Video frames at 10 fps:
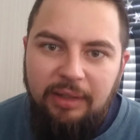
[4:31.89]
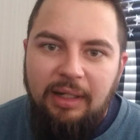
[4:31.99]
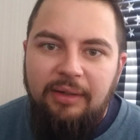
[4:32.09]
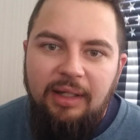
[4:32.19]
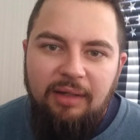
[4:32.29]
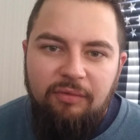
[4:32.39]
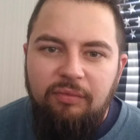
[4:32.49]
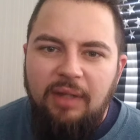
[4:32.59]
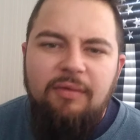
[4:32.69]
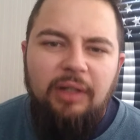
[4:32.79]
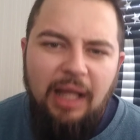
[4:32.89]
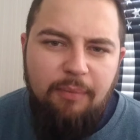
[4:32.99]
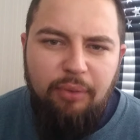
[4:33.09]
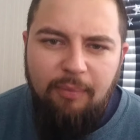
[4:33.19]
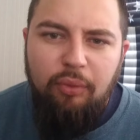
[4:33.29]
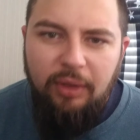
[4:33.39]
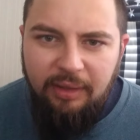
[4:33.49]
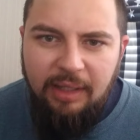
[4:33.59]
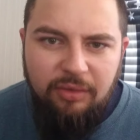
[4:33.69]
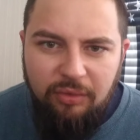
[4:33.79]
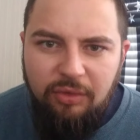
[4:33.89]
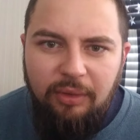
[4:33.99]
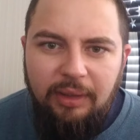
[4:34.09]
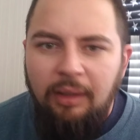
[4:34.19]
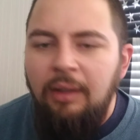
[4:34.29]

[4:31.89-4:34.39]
Now they have a lot of prep work they do to it